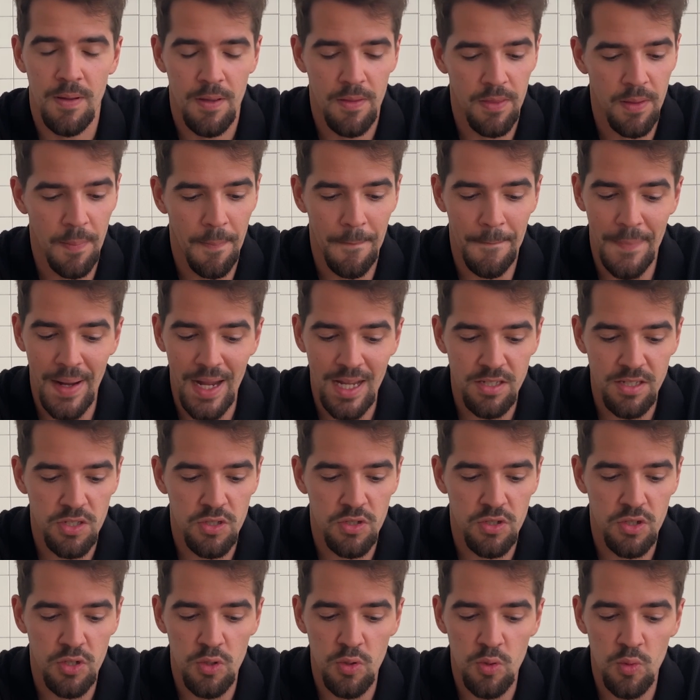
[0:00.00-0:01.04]
the best
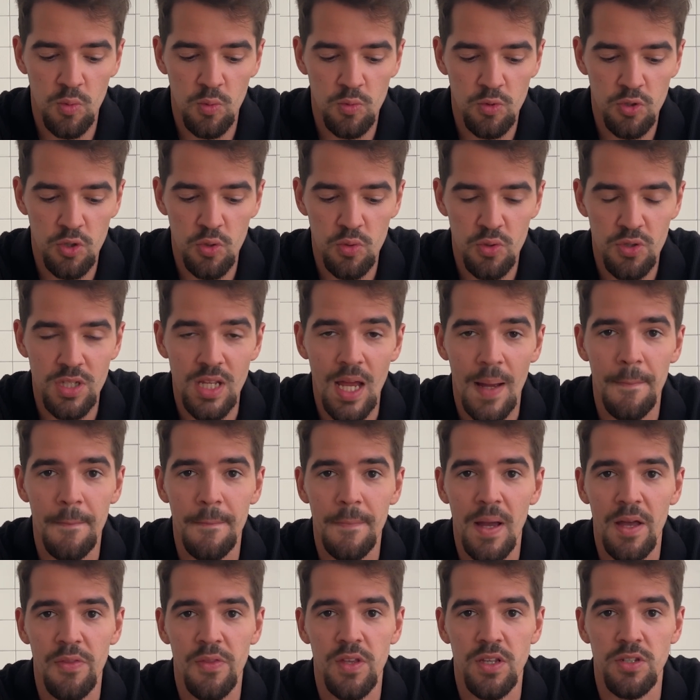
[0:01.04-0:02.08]
two-step
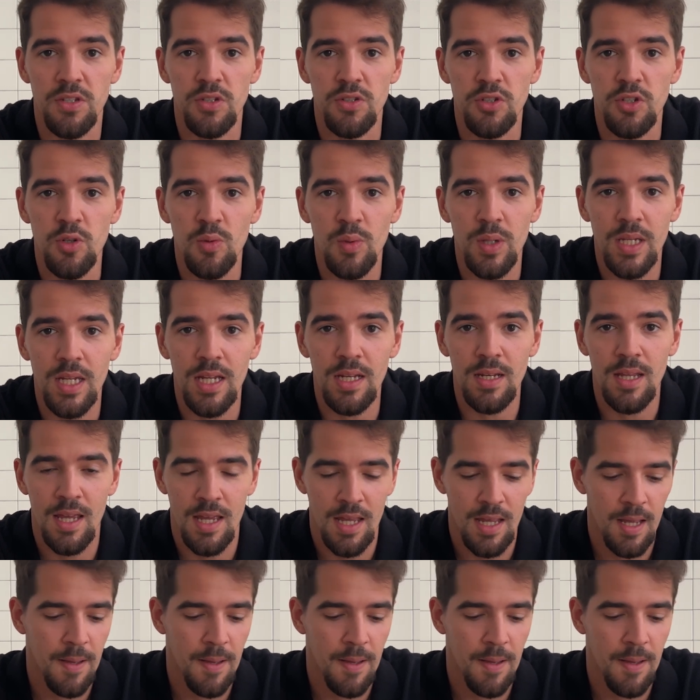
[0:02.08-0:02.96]
method to doing it